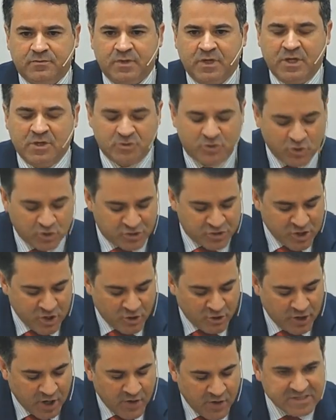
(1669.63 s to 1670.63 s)
It is our
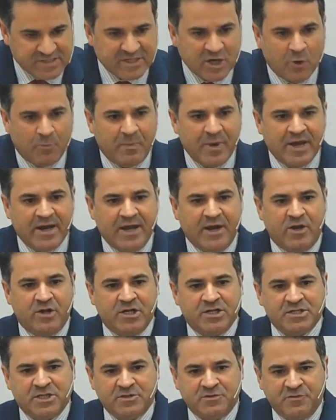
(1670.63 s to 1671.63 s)
mistake. If
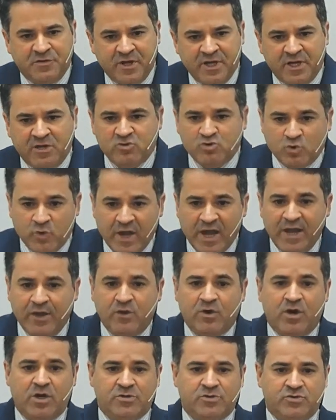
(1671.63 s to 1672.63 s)
God is not operating
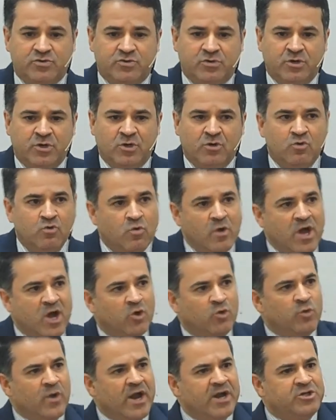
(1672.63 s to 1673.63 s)
throughout our lives, it's
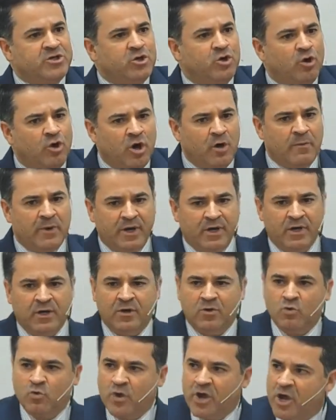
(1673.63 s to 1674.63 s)
our mistake.
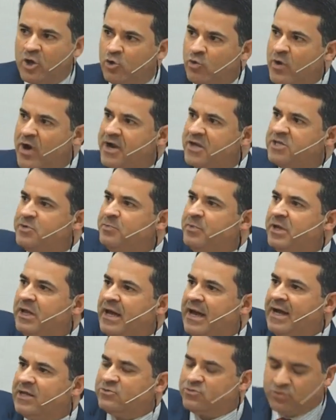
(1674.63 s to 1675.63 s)
It's not Roman.
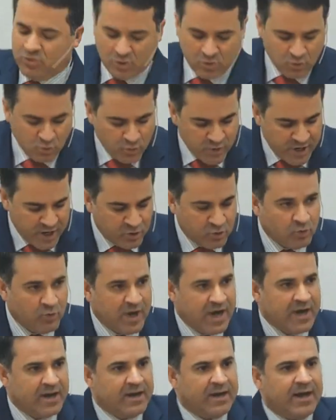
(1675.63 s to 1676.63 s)
It's not
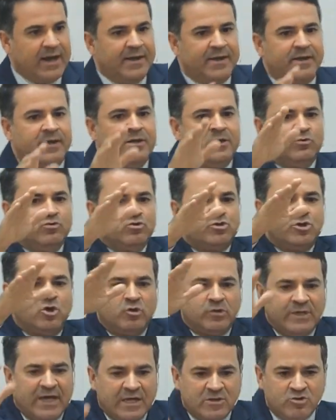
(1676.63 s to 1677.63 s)
Pilatus.
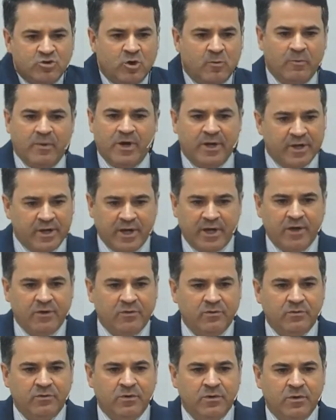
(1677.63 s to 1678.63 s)
It's not the
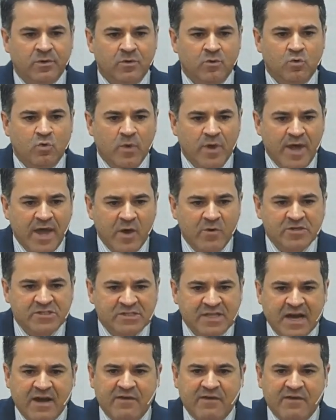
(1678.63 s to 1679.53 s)
soldiers of Roman.